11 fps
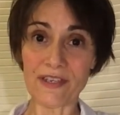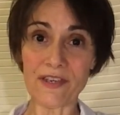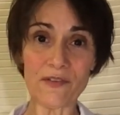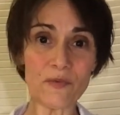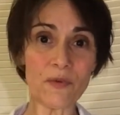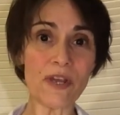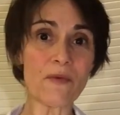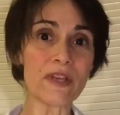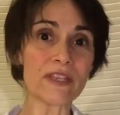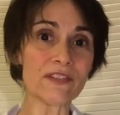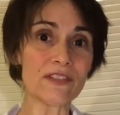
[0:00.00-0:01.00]
Here's what I
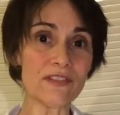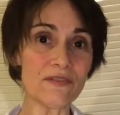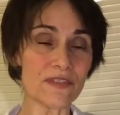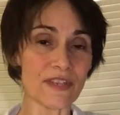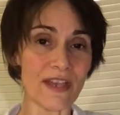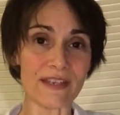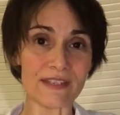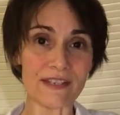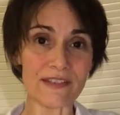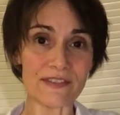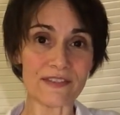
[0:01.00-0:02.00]
want you to do,
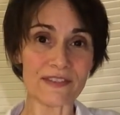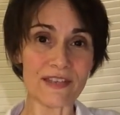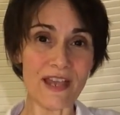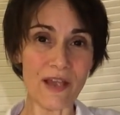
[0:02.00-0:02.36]
scientists.